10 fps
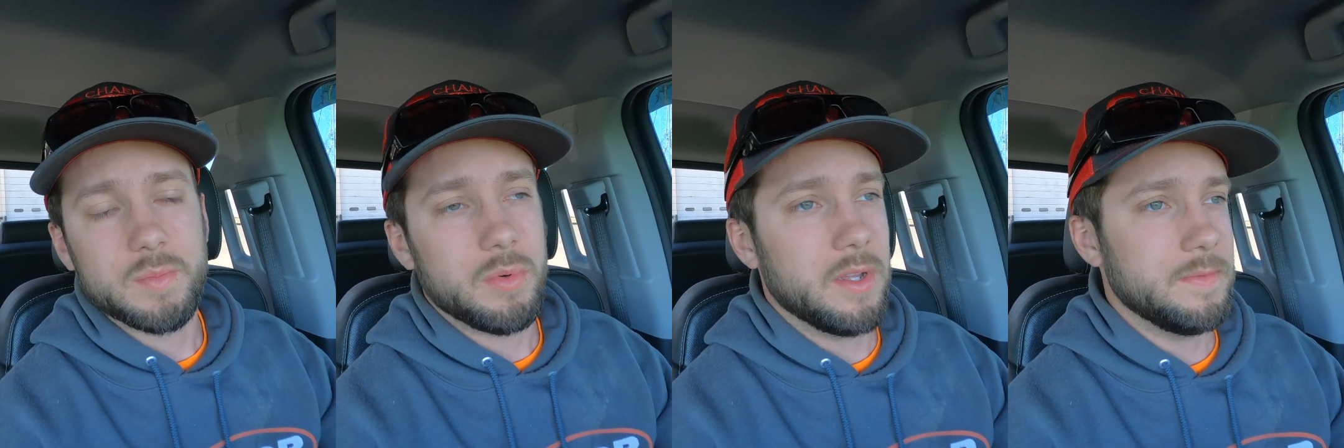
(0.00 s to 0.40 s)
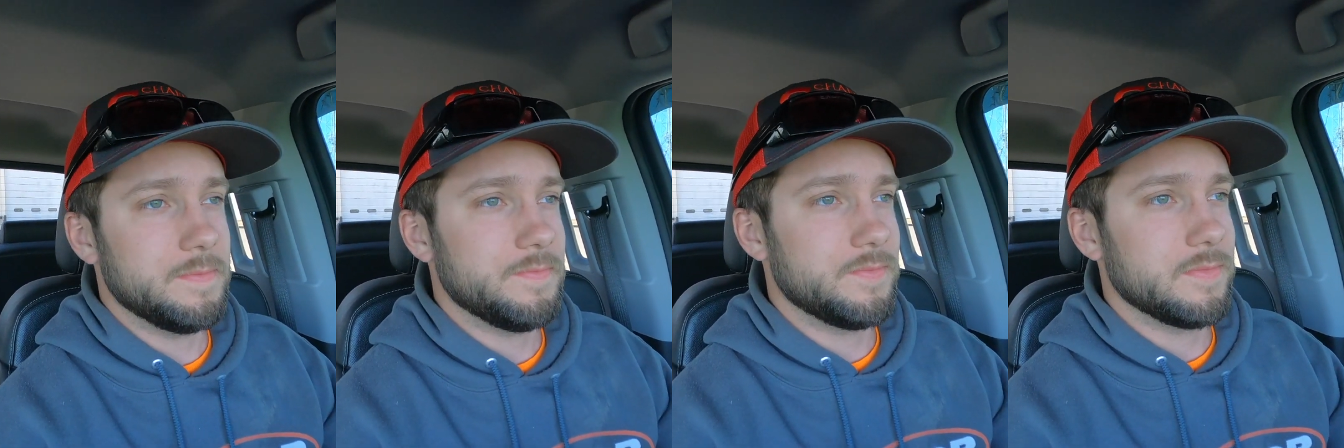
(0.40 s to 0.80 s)
But
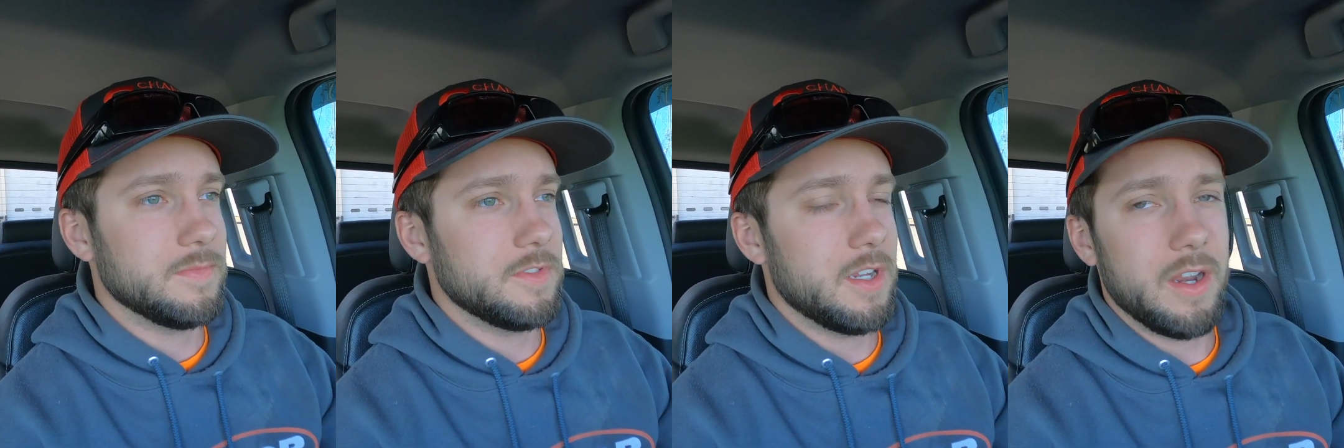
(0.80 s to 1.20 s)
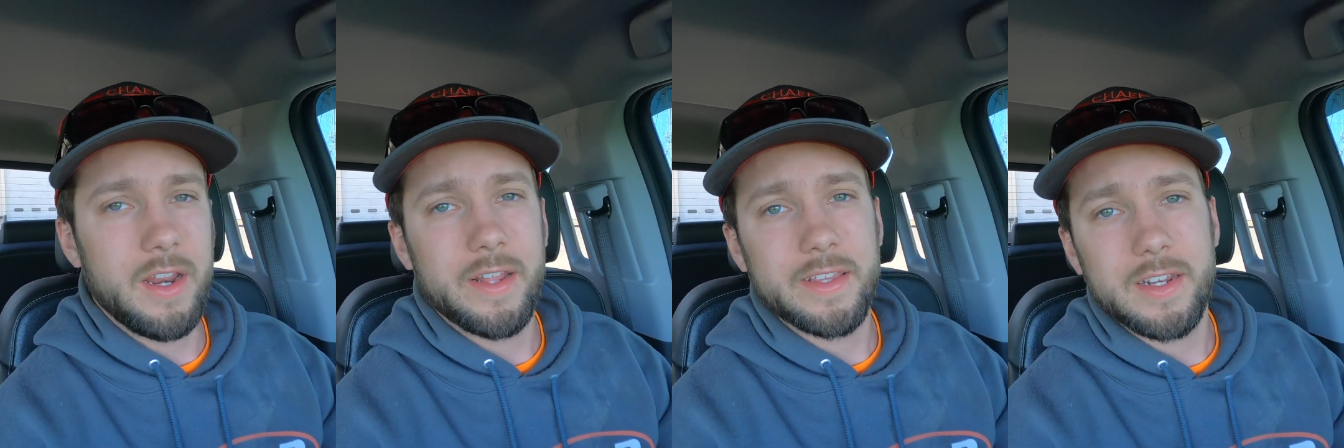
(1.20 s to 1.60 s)
sorry
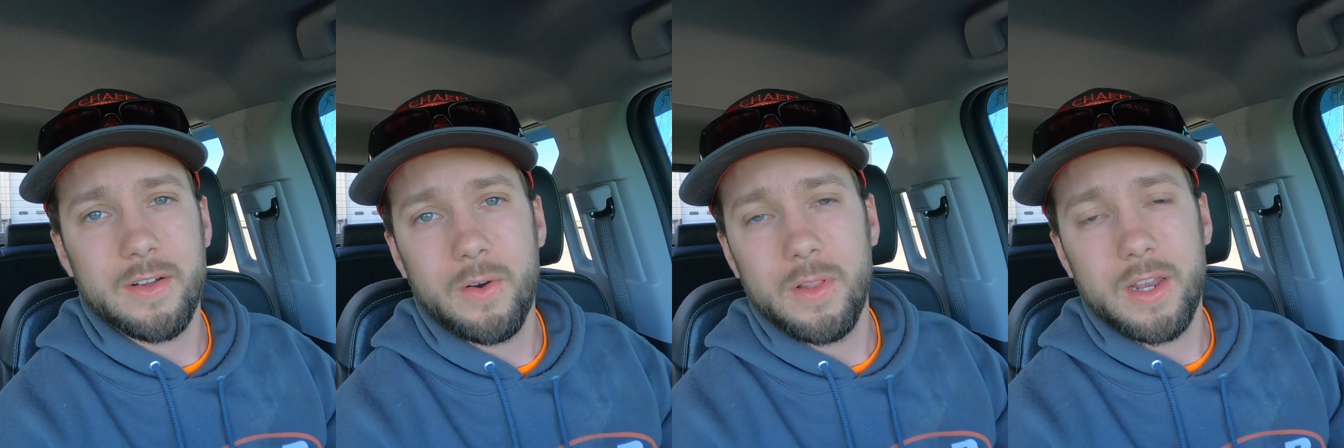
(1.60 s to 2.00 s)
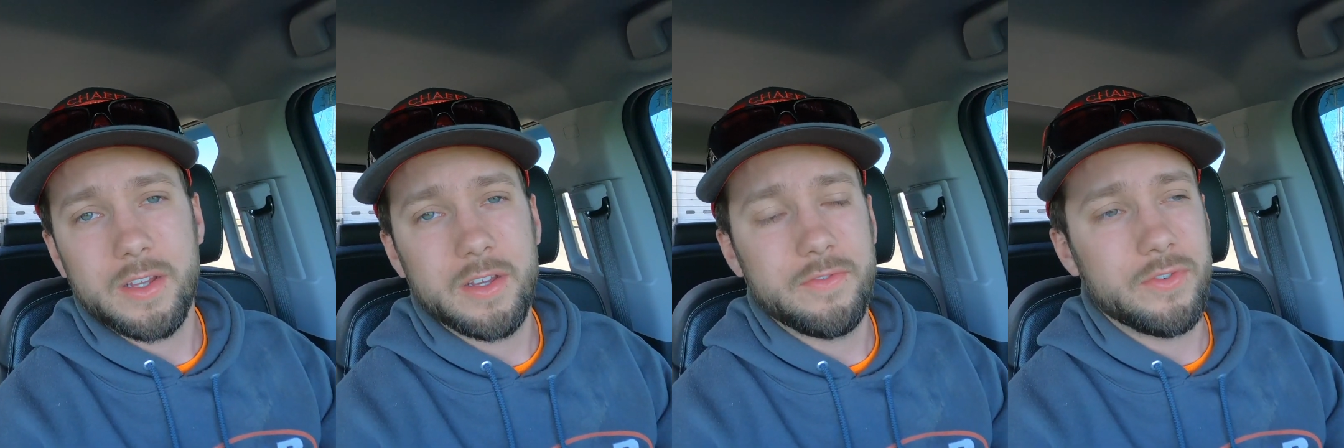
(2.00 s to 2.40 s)
I didn't get a whole lot
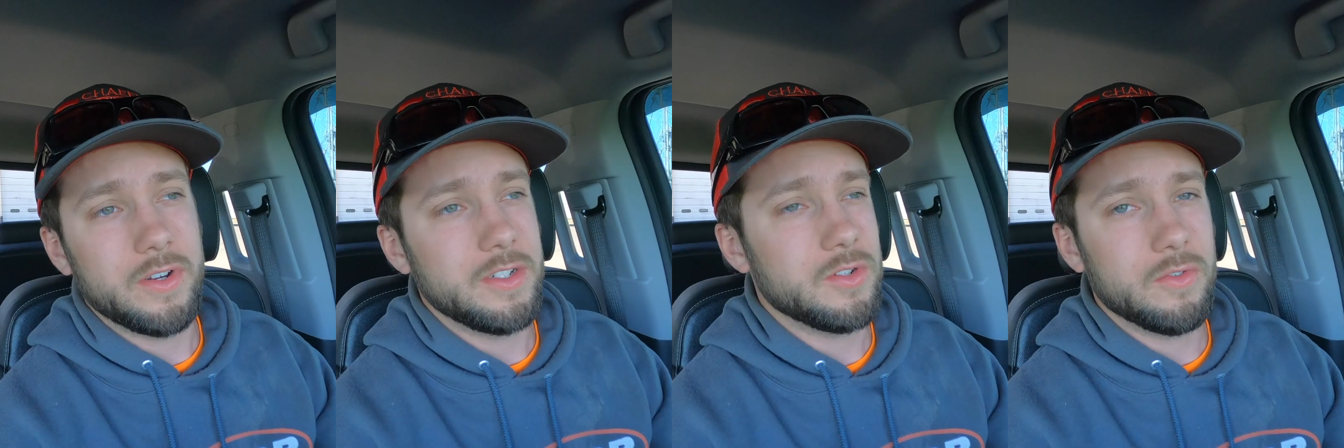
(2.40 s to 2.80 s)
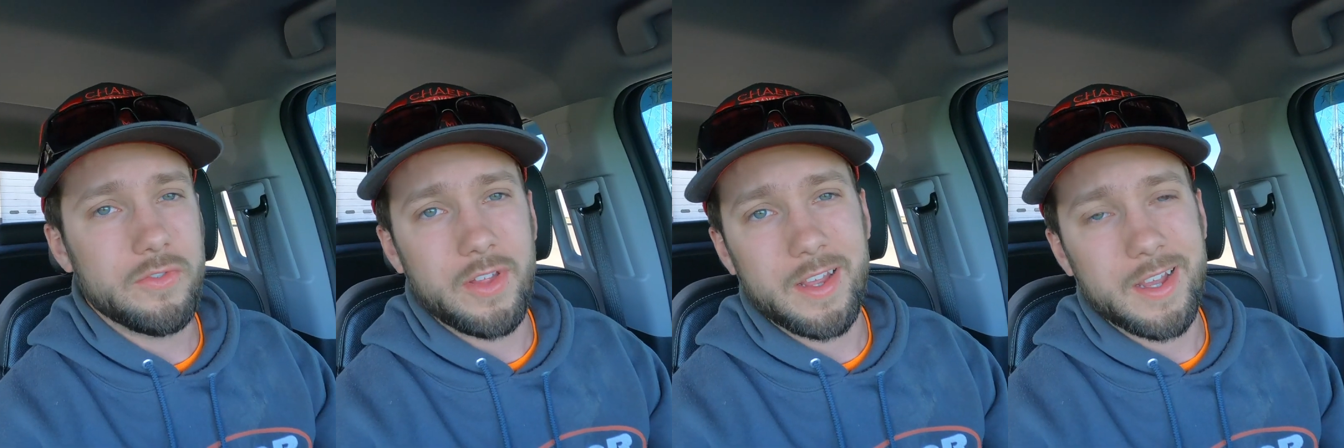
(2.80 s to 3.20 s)
of good footage.
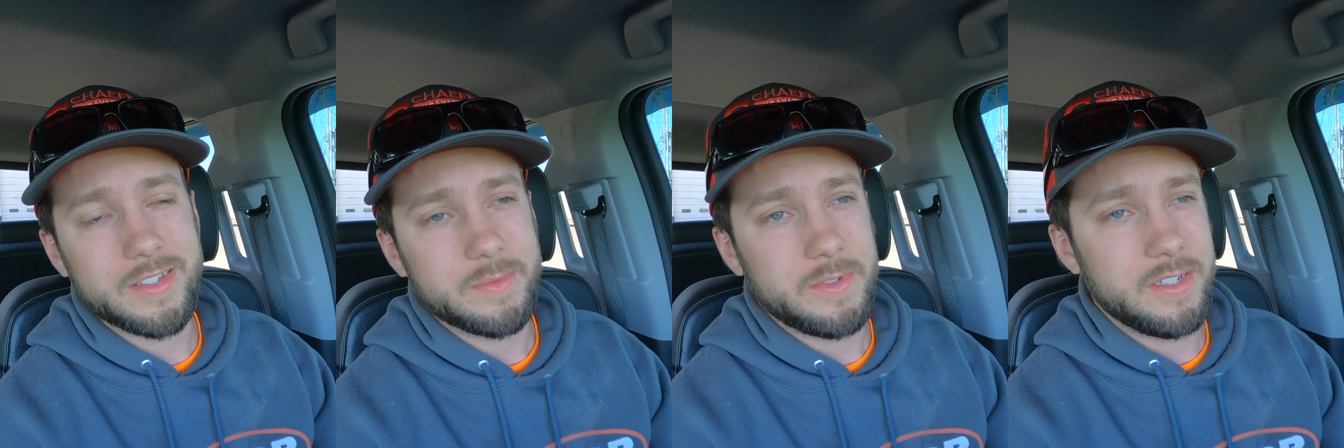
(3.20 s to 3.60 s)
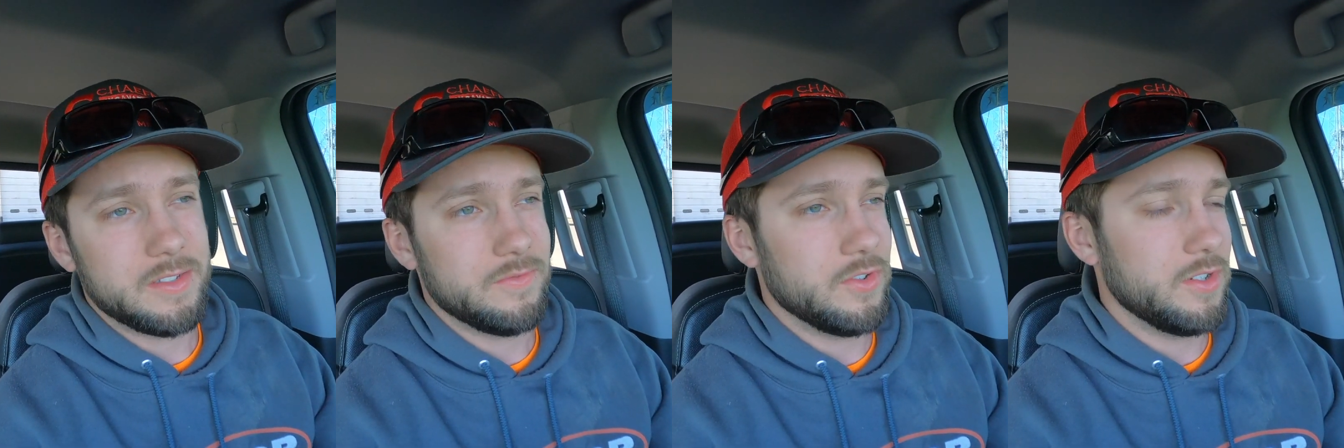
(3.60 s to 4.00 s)
Hopefully I got some
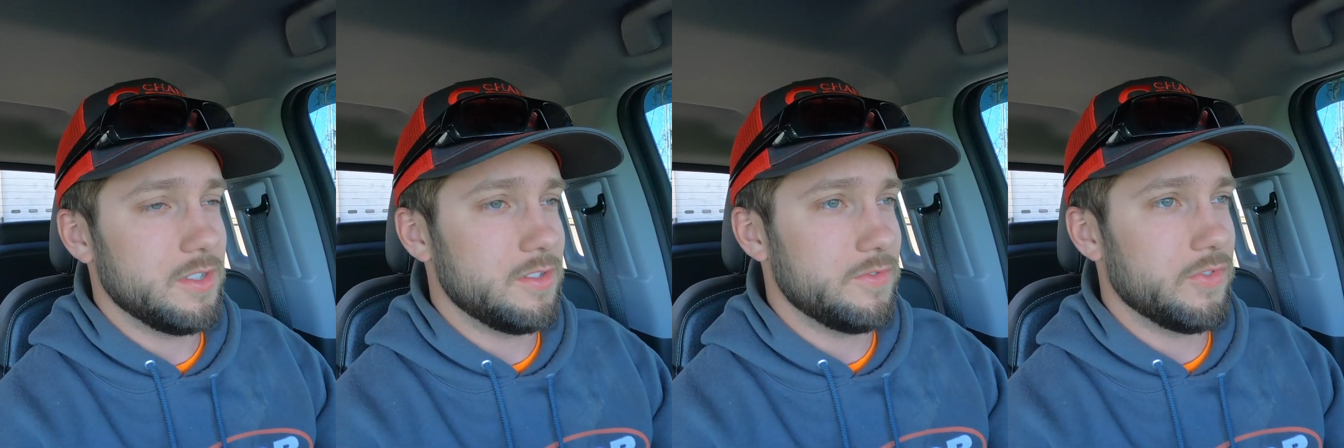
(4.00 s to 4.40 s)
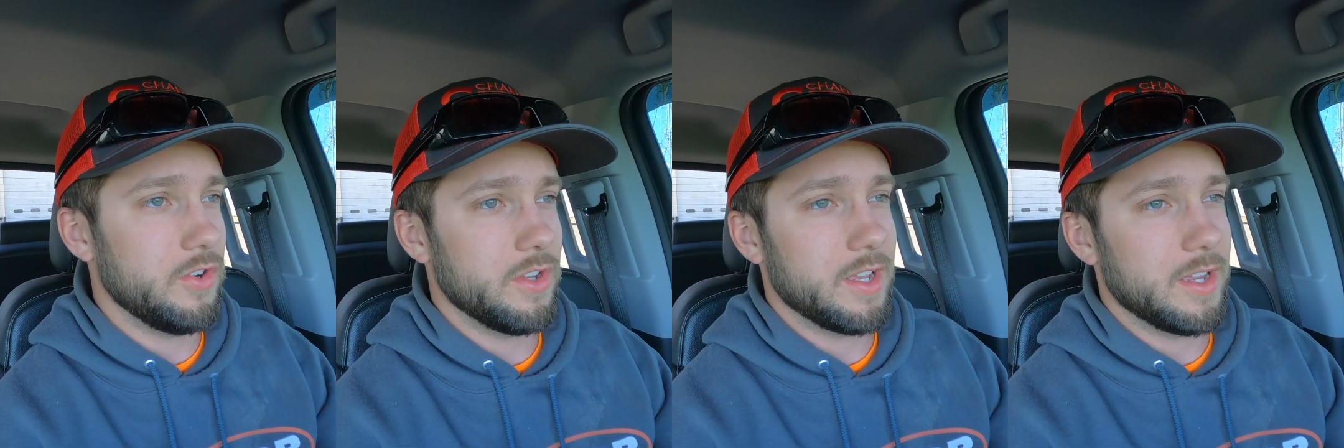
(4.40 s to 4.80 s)
decent footage
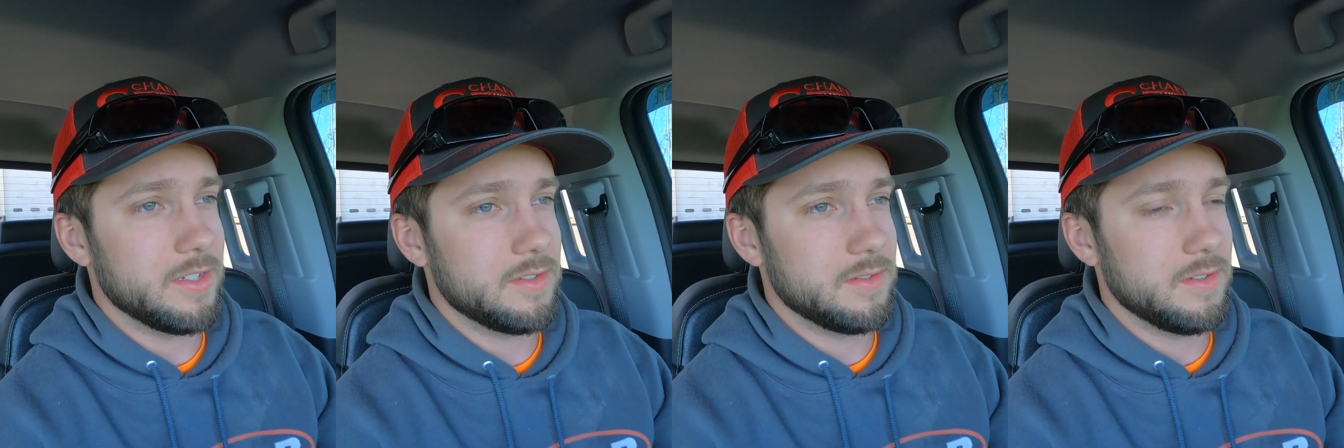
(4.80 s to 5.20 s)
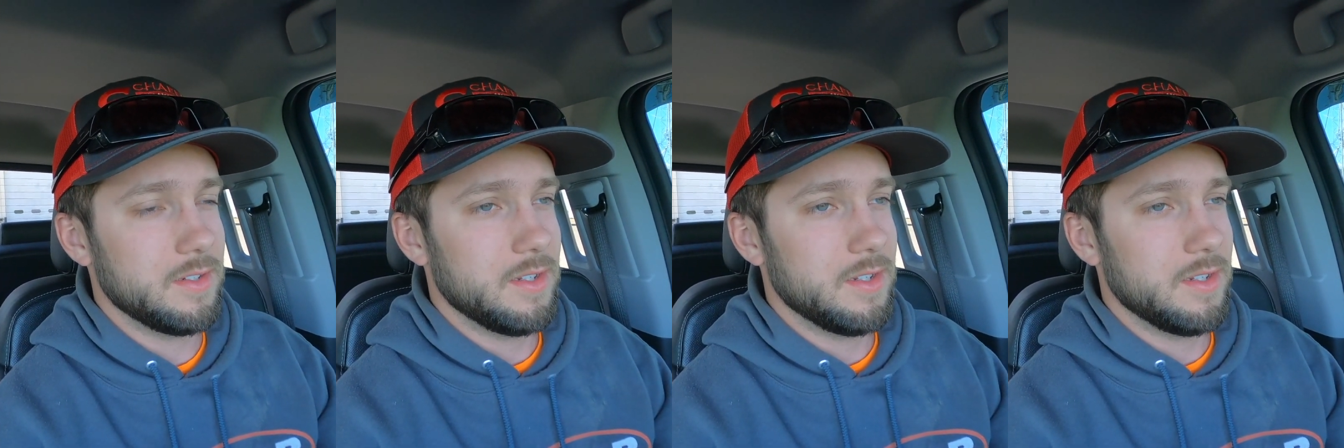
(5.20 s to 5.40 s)
for you guys.